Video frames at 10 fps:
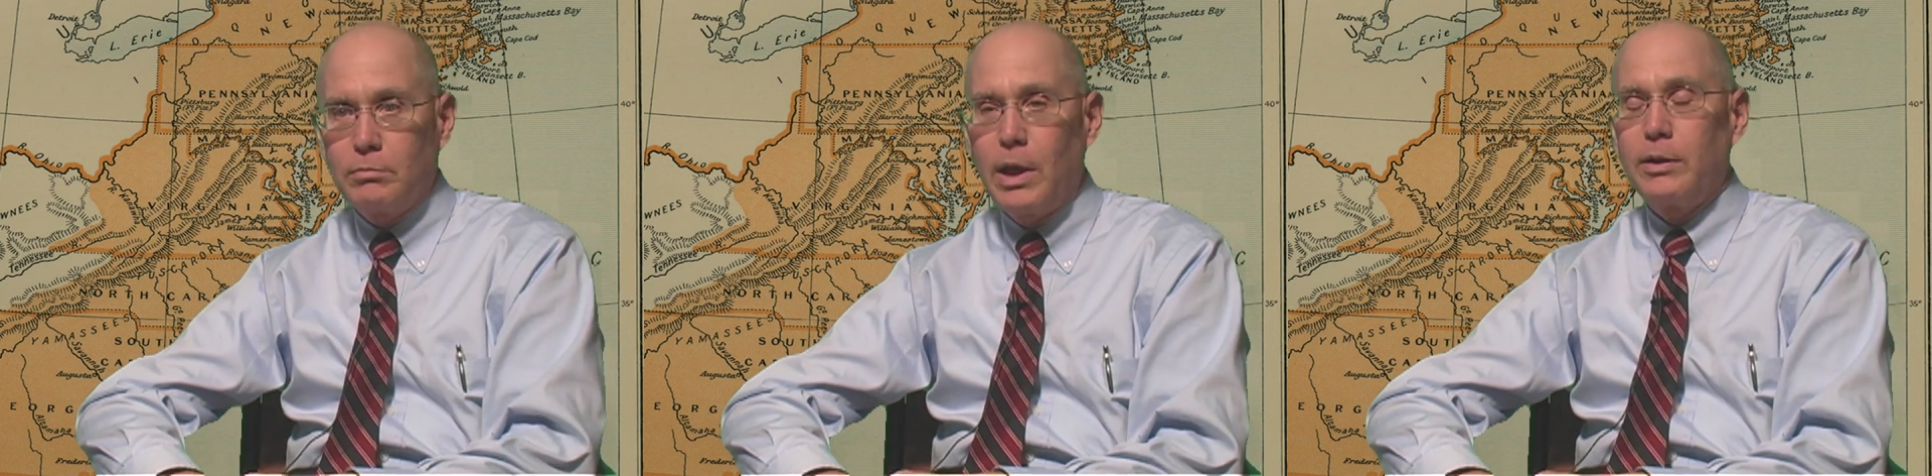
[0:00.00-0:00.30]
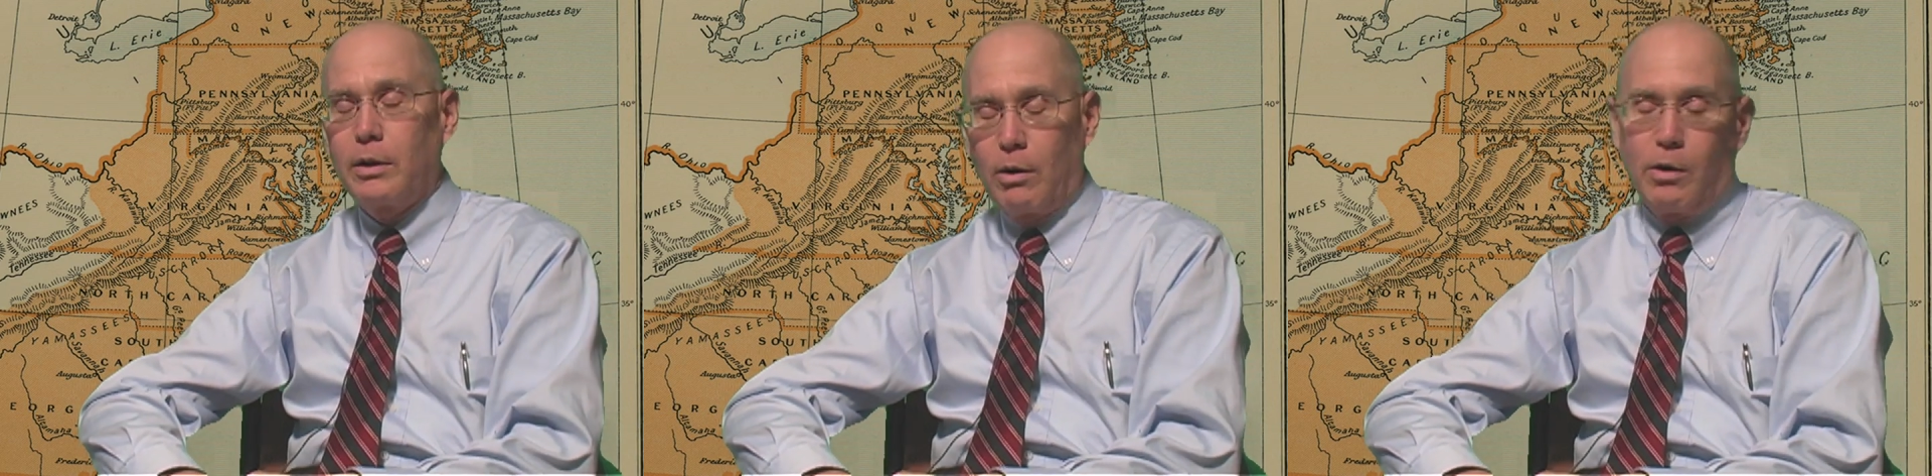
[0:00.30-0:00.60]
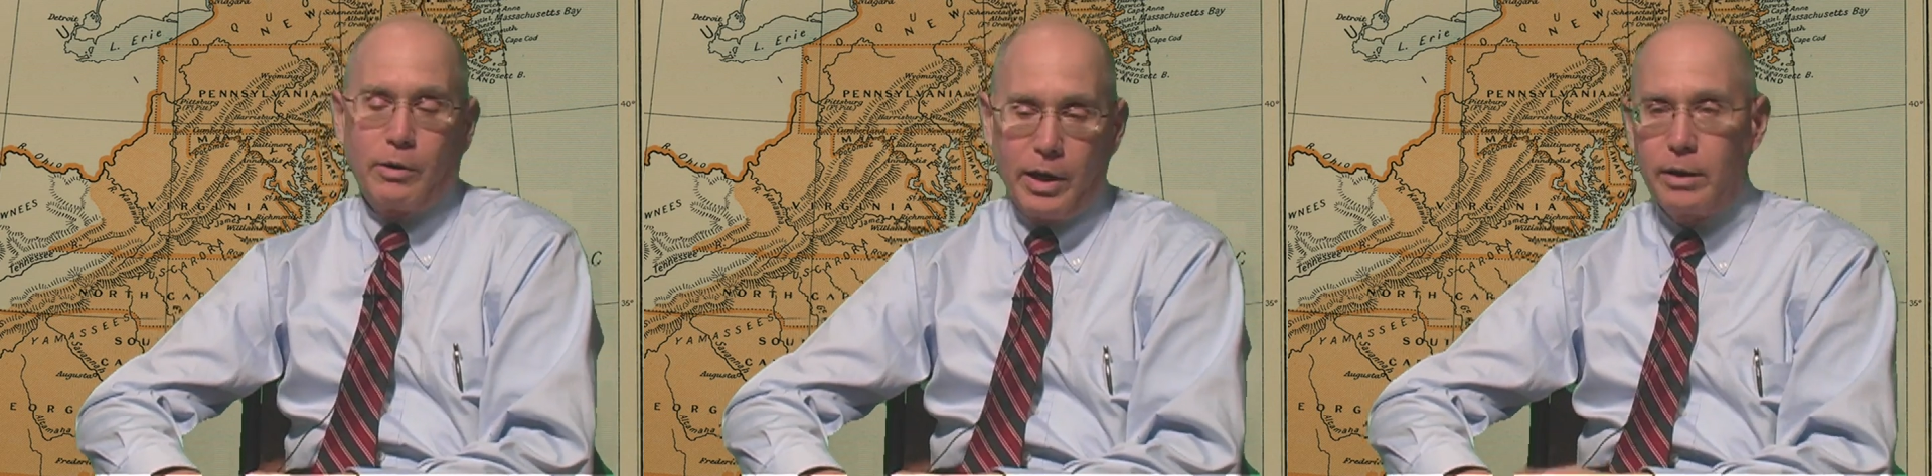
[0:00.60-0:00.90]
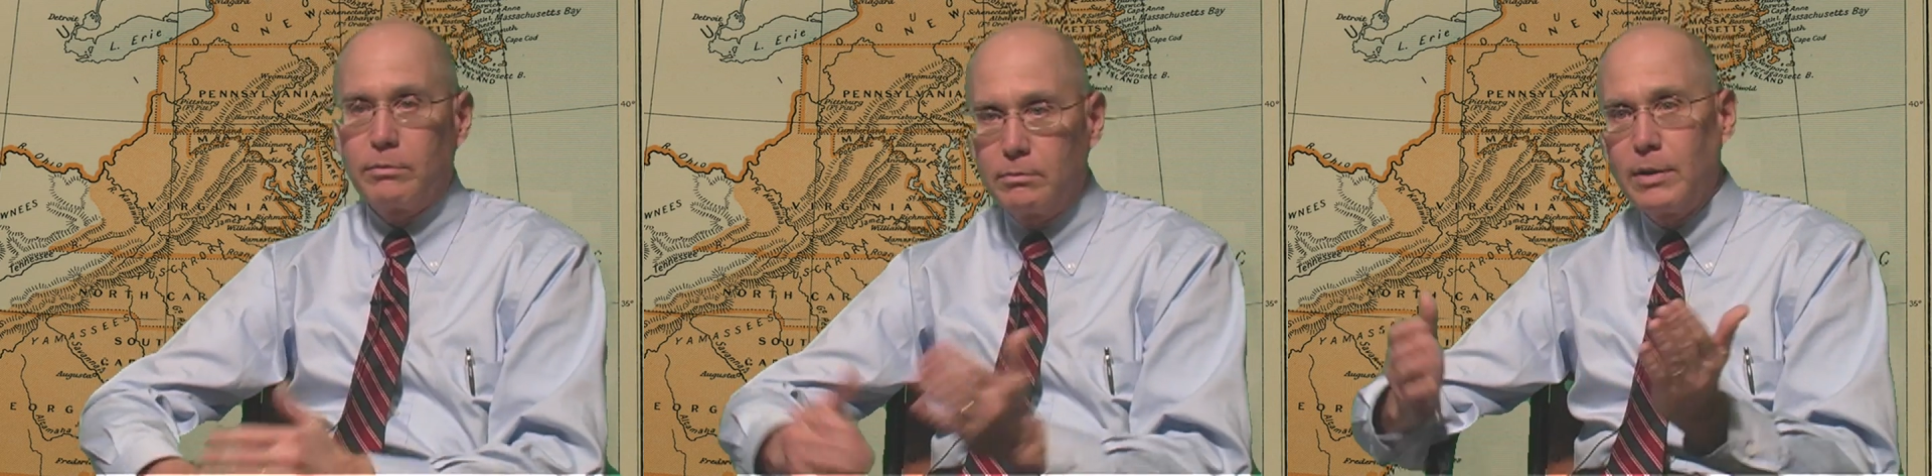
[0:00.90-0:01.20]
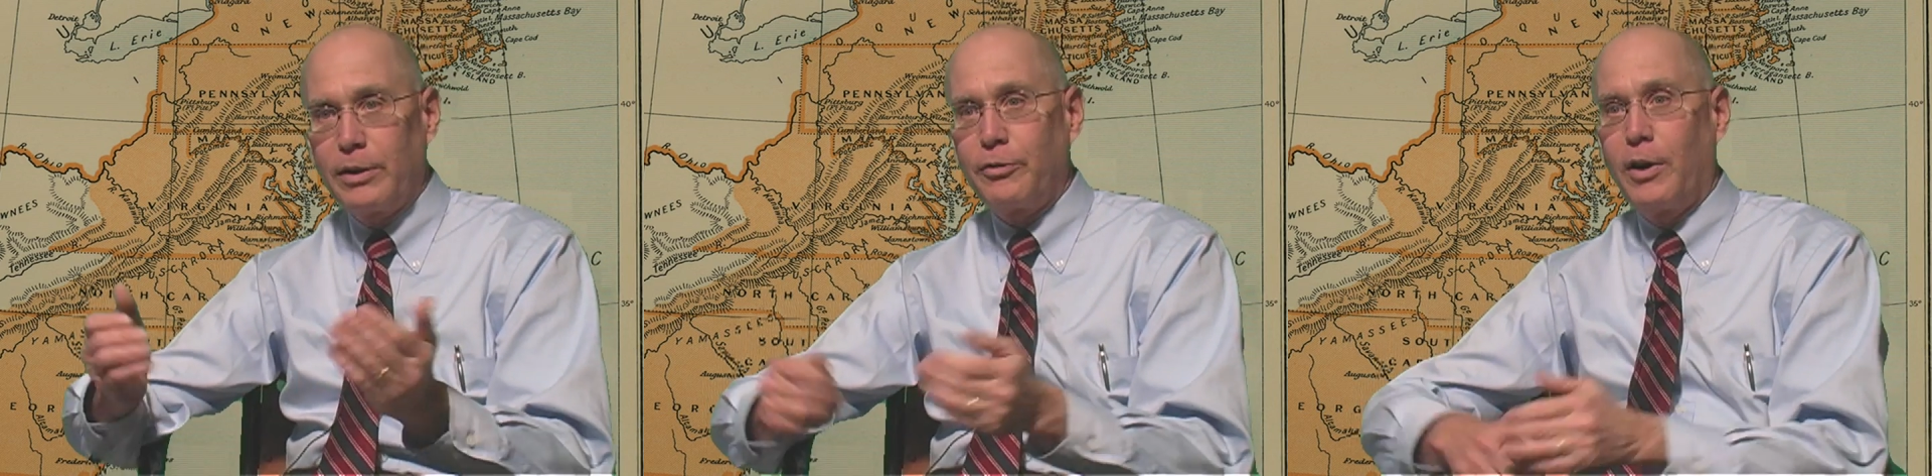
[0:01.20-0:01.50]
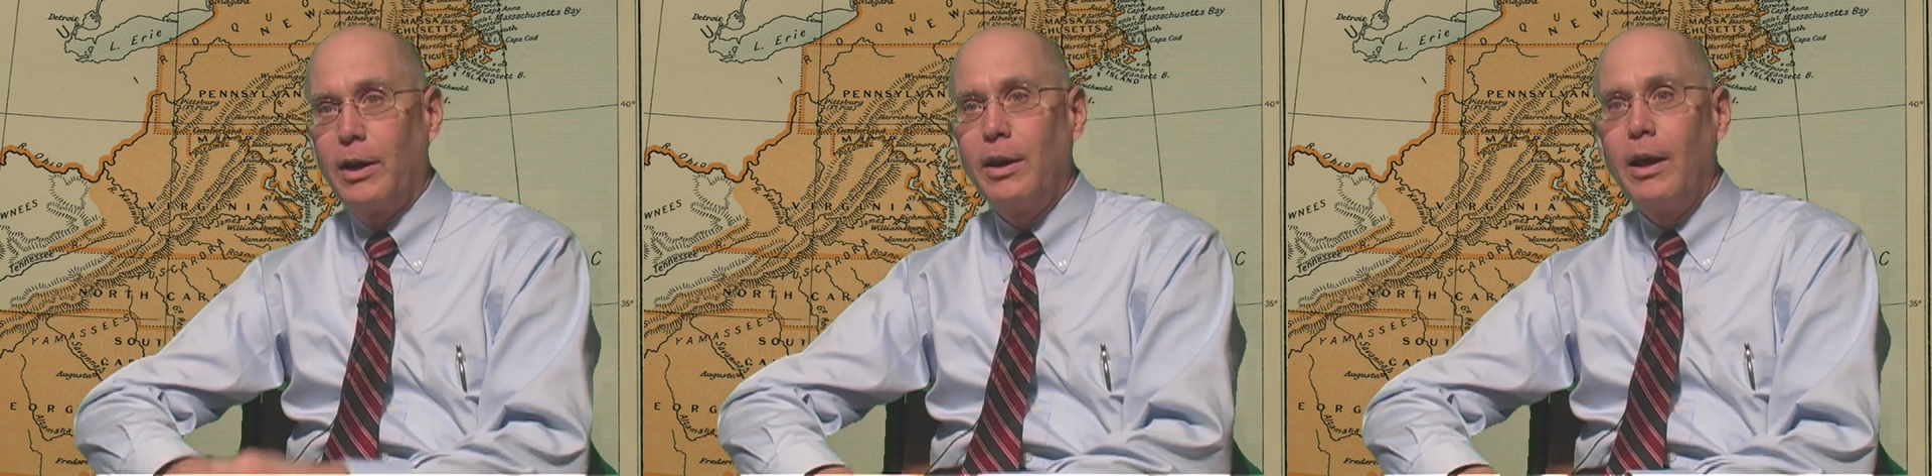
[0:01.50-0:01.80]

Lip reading: And they'd go, okay, that's fine.